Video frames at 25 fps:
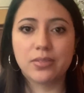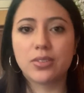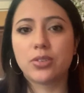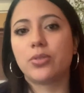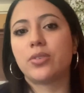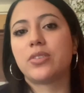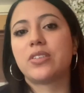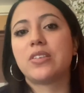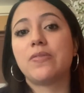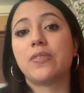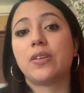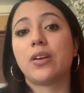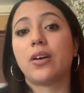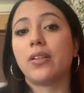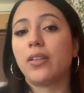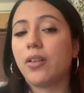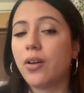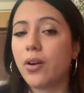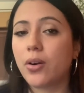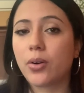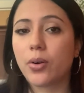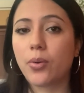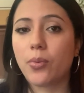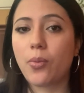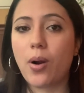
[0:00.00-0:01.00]
So it's even a
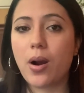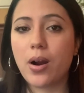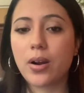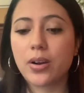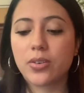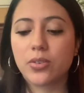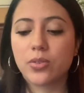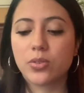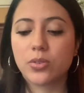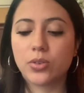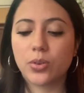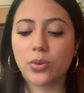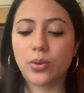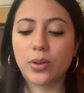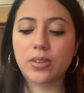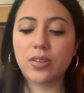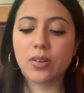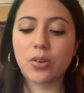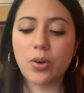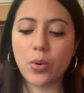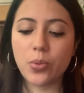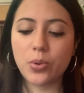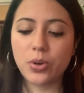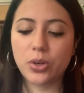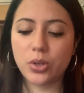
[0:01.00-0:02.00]
longer walk. So that's what
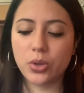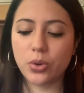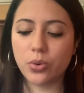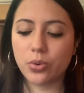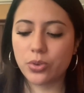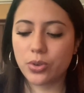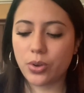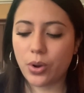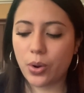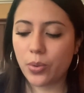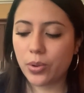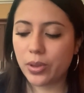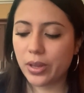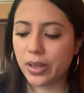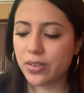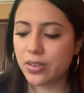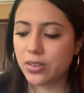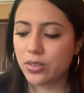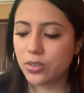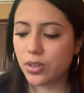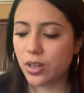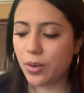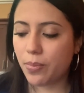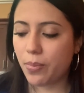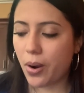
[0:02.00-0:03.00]
I would do. So I would listen
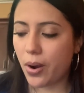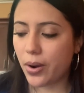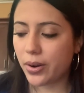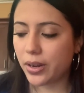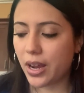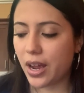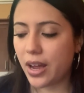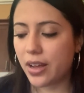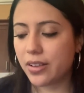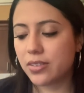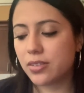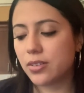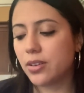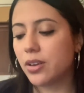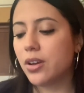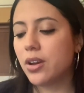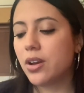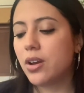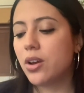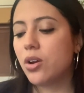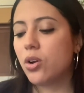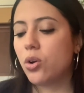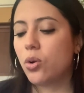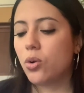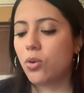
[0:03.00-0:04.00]
to the podcast
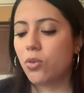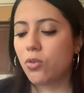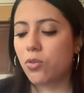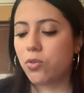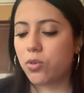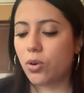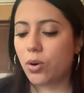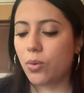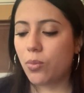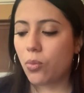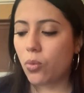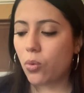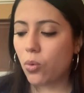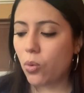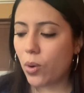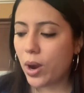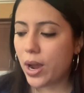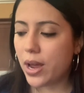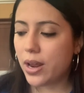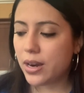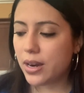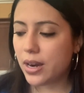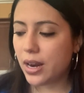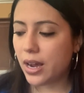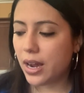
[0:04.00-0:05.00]
from
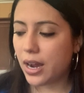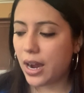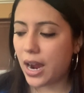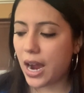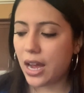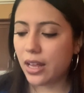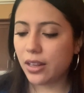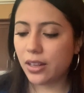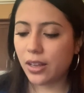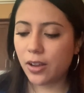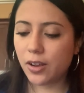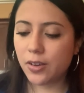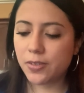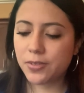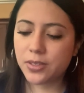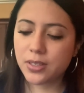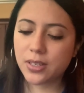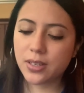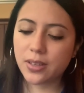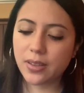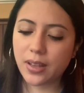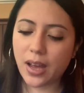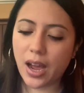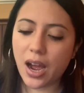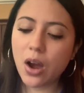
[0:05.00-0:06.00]
when I
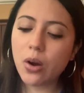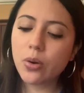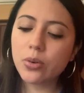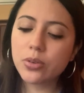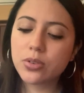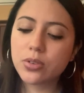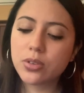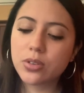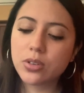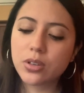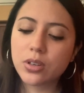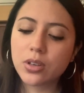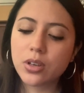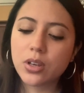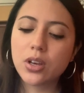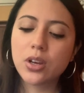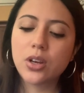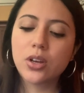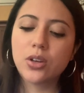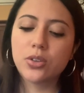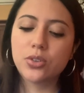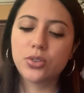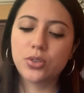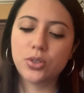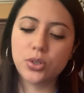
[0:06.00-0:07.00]
left the house
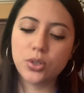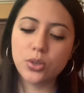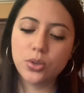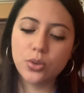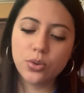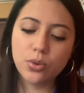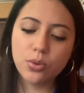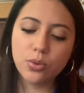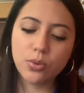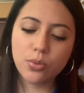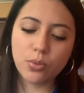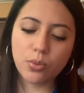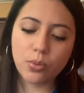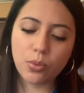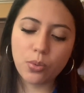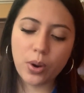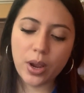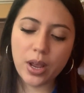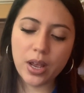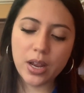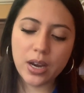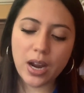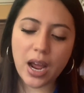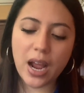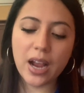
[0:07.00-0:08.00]
to
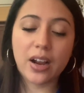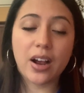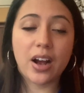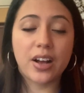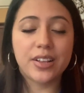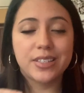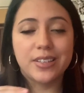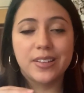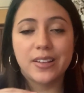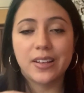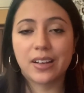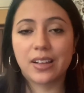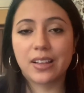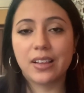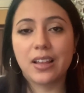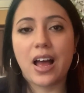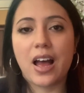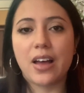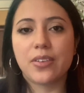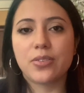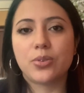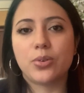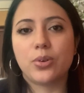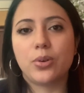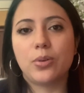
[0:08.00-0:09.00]
when I got to the
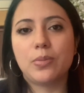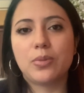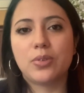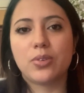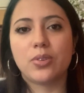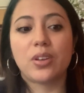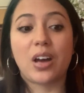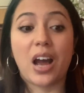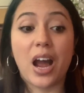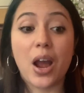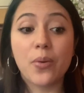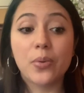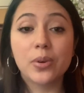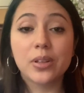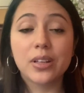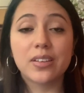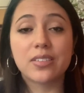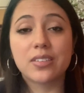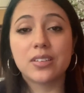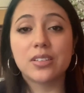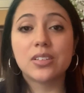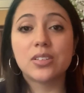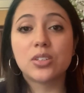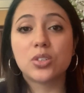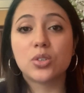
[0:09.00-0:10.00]
classroom. So that I would
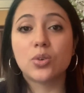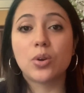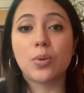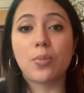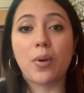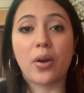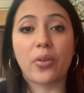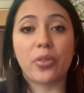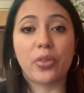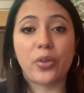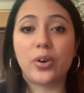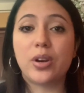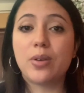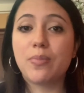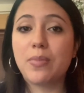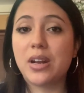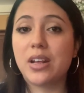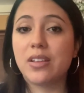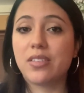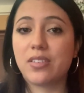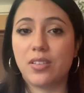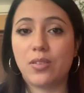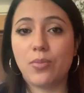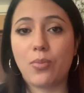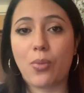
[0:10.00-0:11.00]
listen to about 30
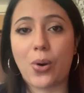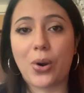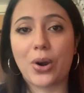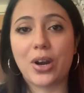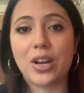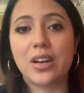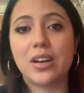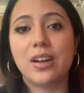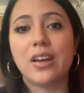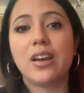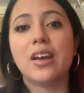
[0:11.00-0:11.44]
minutes in the morning.